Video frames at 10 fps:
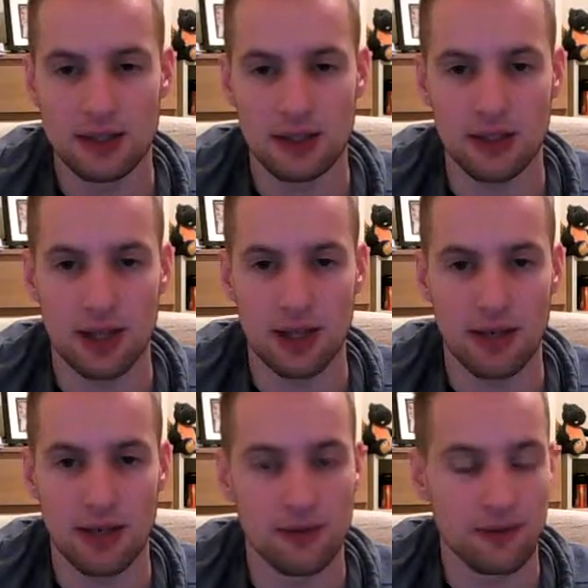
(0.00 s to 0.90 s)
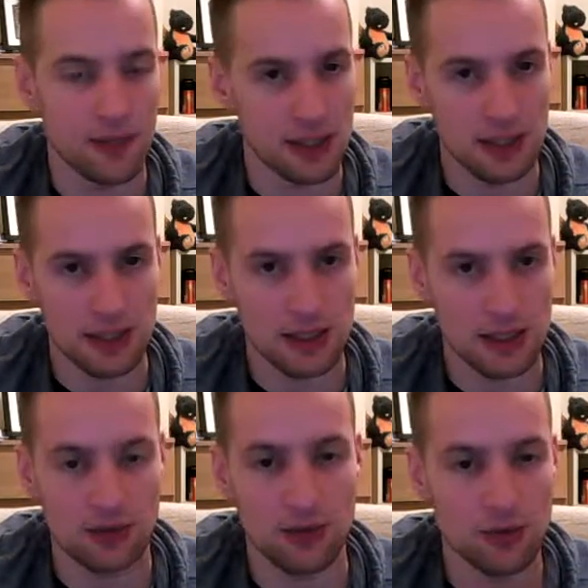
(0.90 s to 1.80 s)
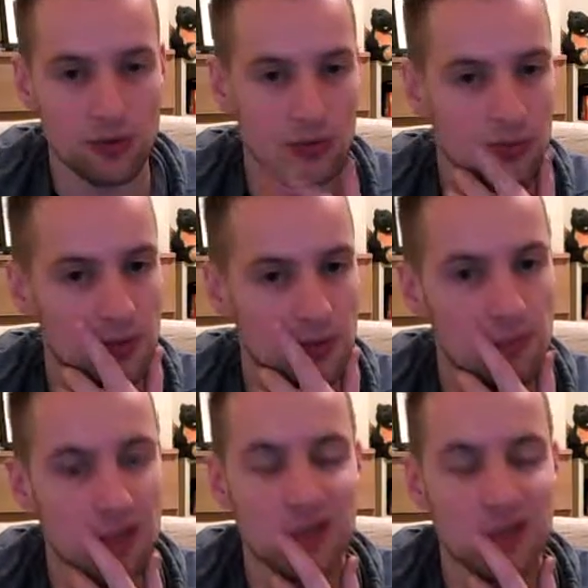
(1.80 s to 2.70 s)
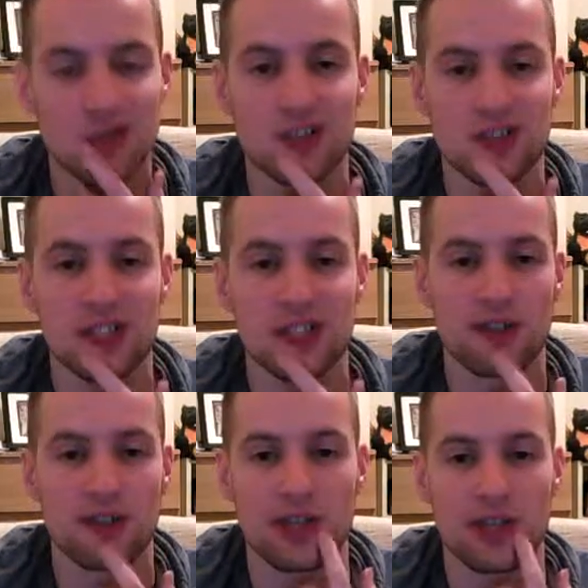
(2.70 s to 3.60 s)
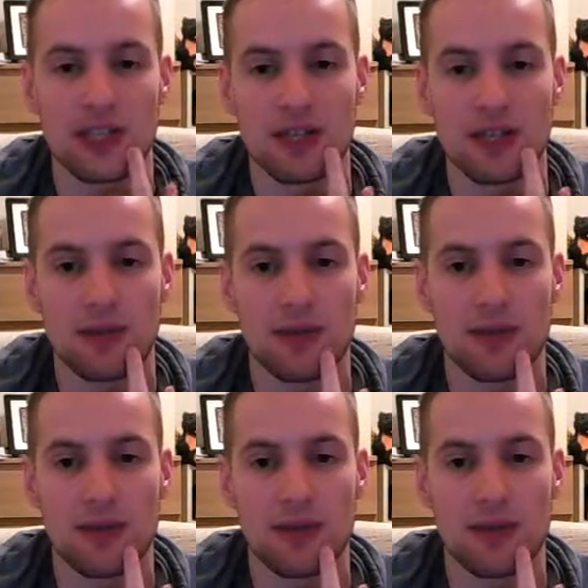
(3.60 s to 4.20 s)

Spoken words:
I have a feeling that the Hawks will win because on this left hand side here we have two